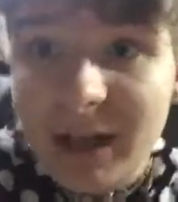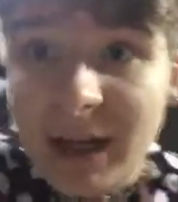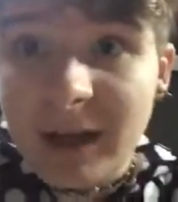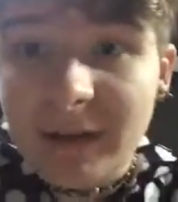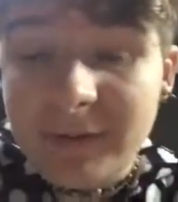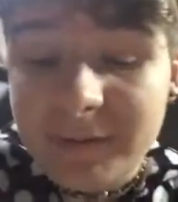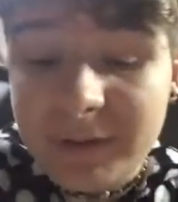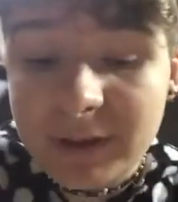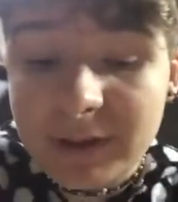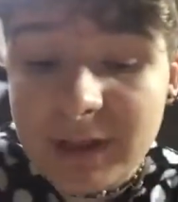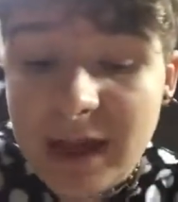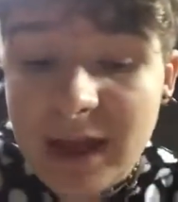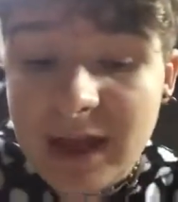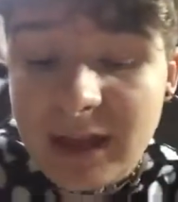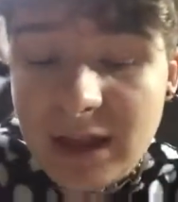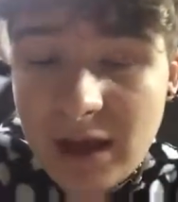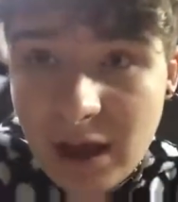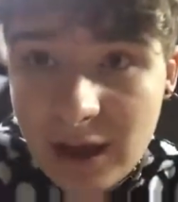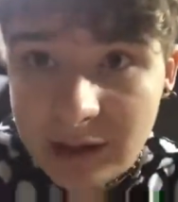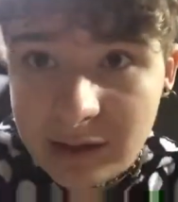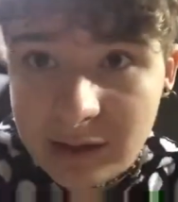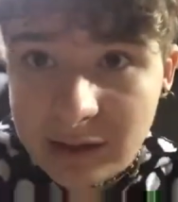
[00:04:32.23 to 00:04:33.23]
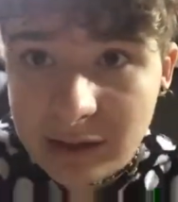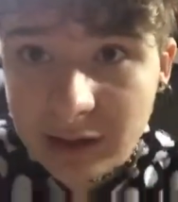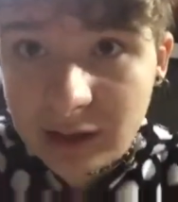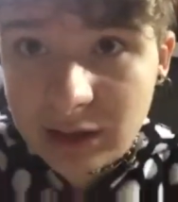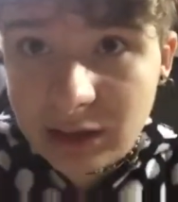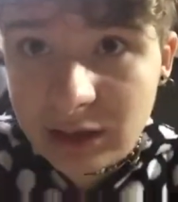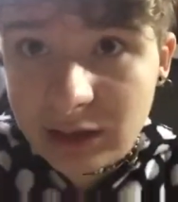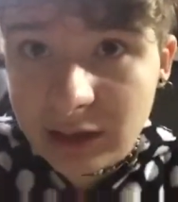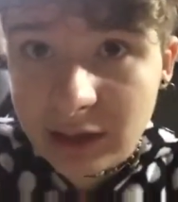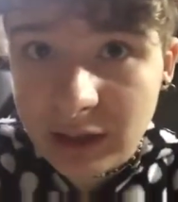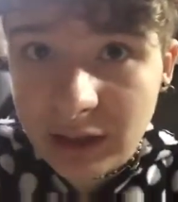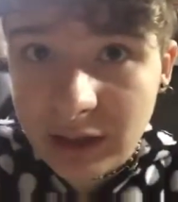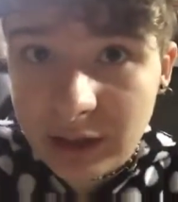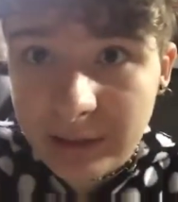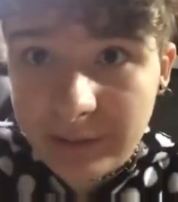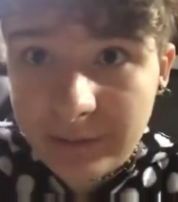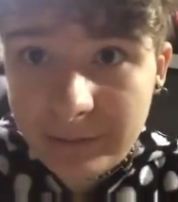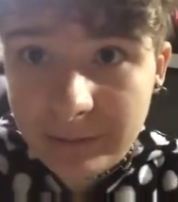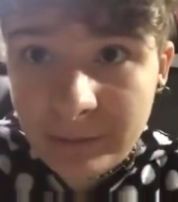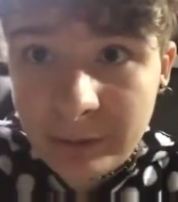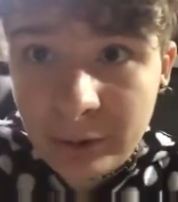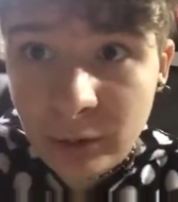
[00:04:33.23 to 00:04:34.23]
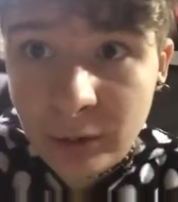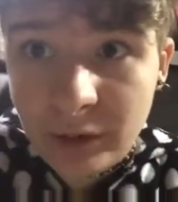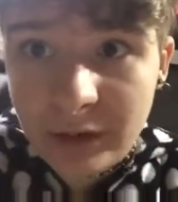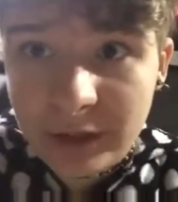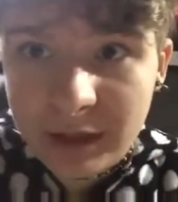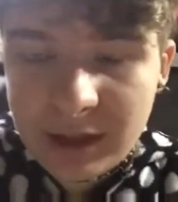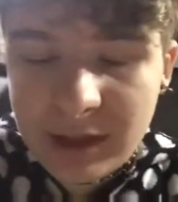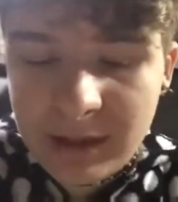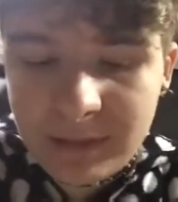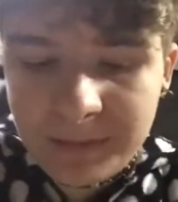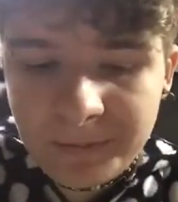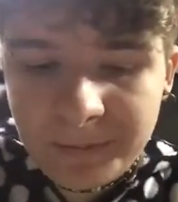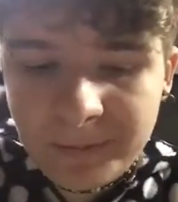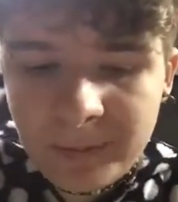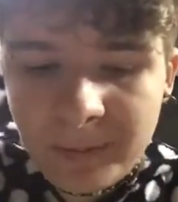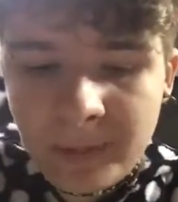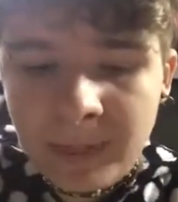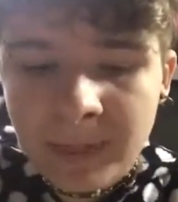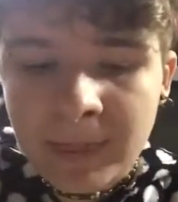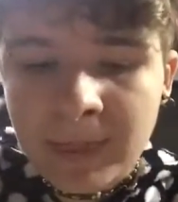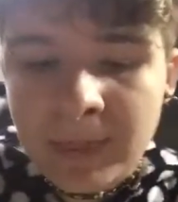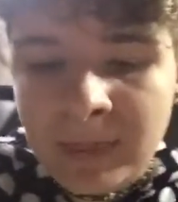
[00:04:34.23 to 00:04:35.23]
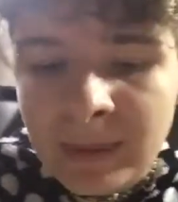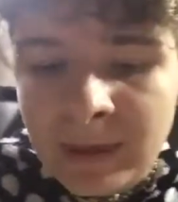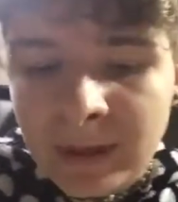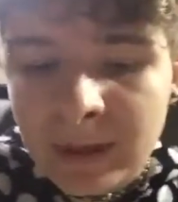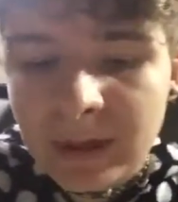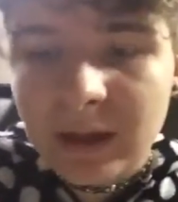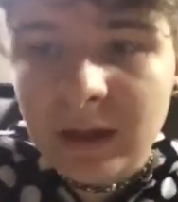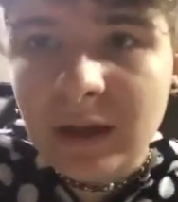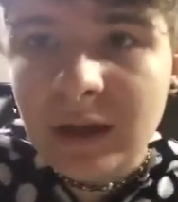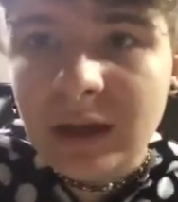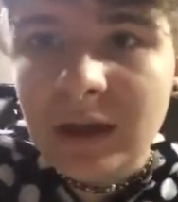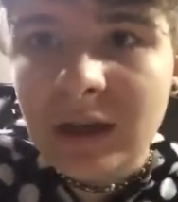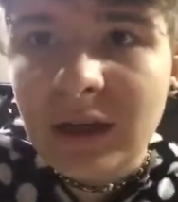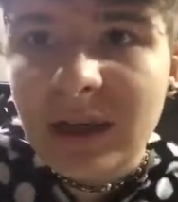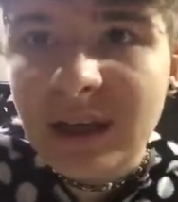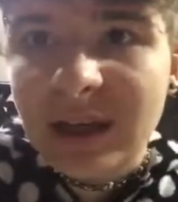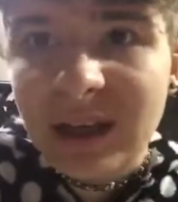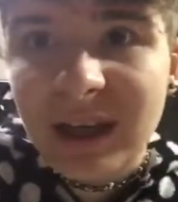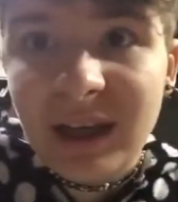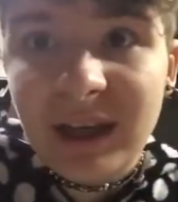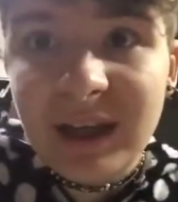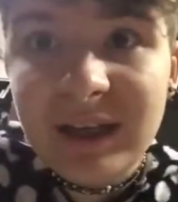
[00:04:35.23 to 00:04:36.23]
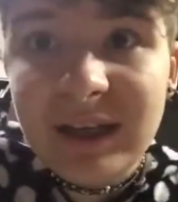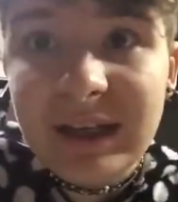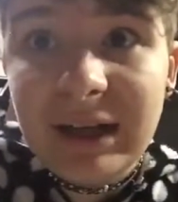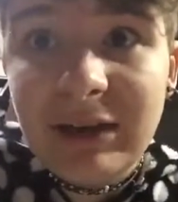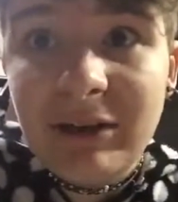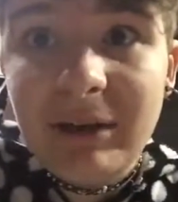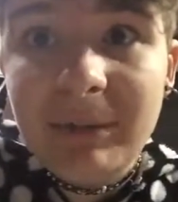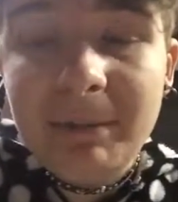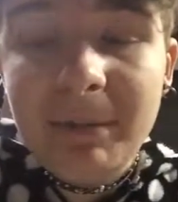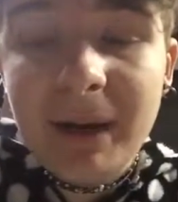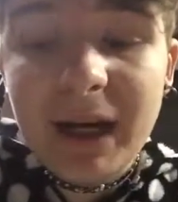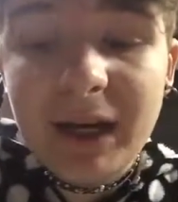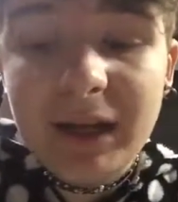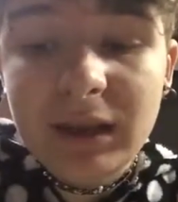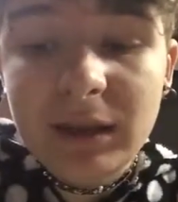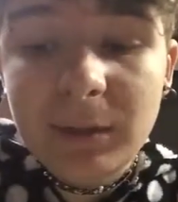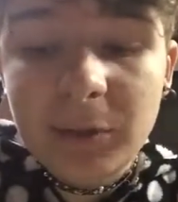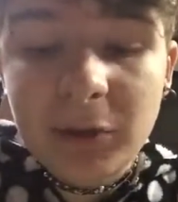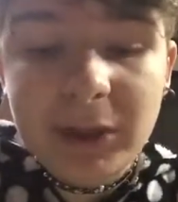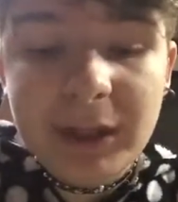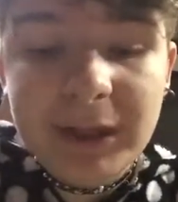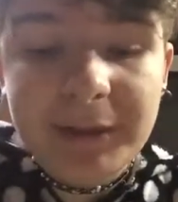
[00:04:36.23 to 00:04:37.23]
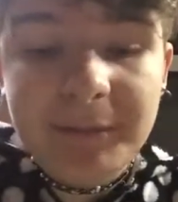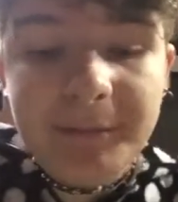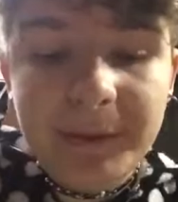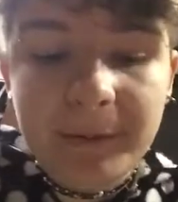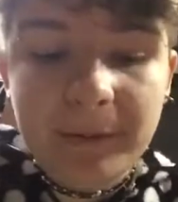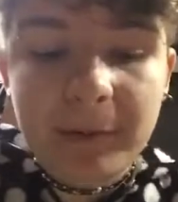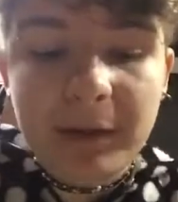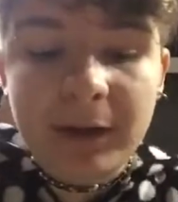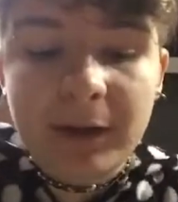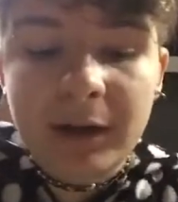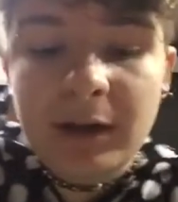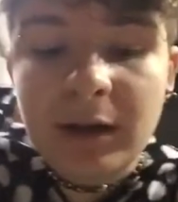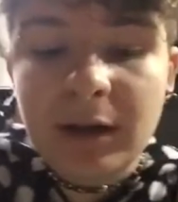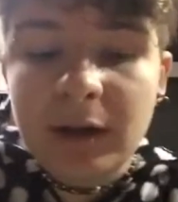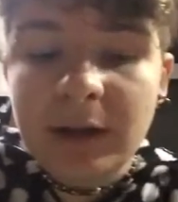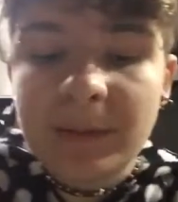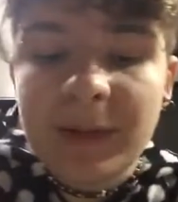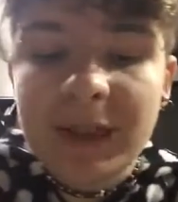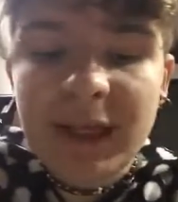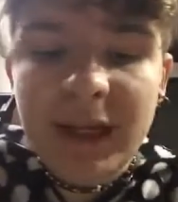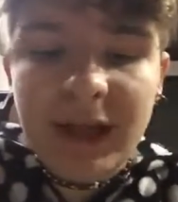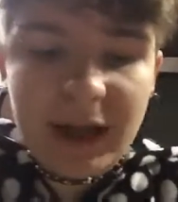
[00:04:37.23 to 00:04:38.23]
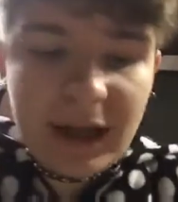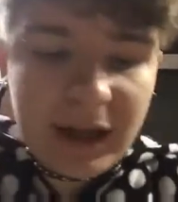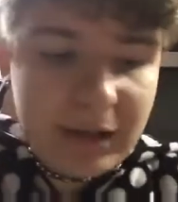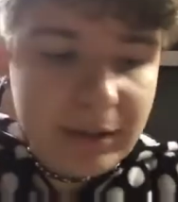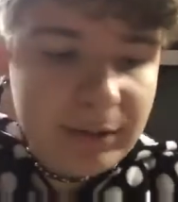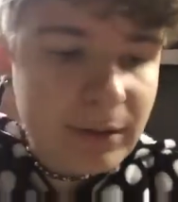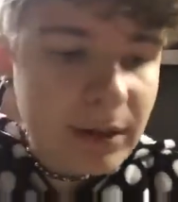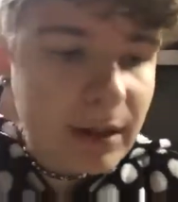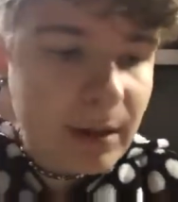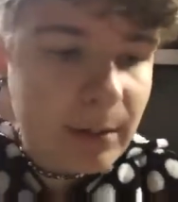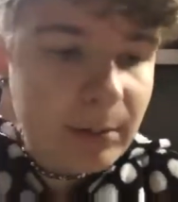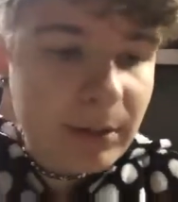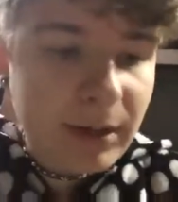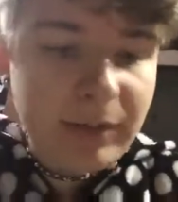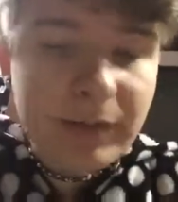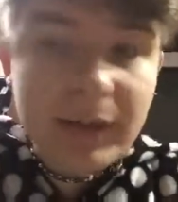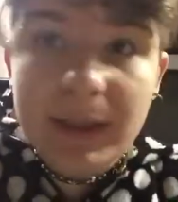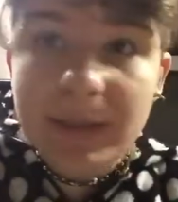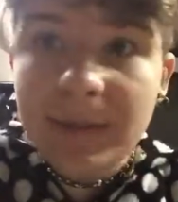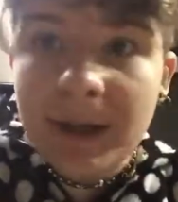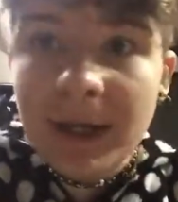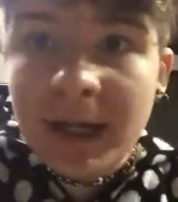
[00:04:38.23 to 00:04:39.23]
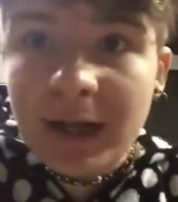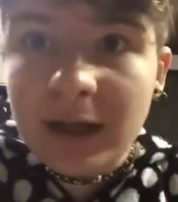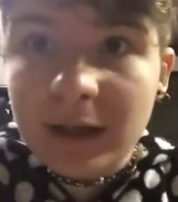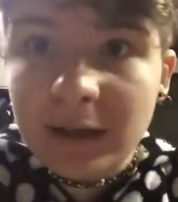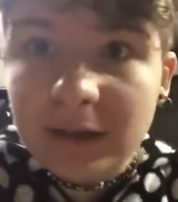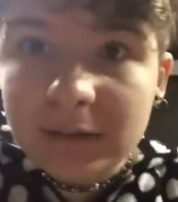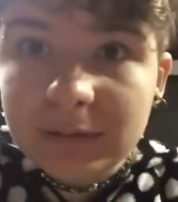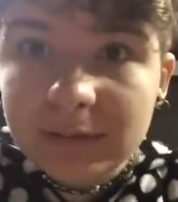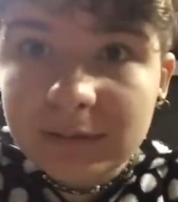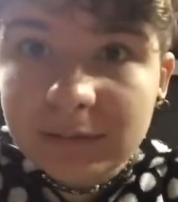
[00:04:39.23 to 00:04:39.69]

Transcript: after that last section that I've recorded. And now I'm back in the morning. I've been working on him again, and I'm giving him hair.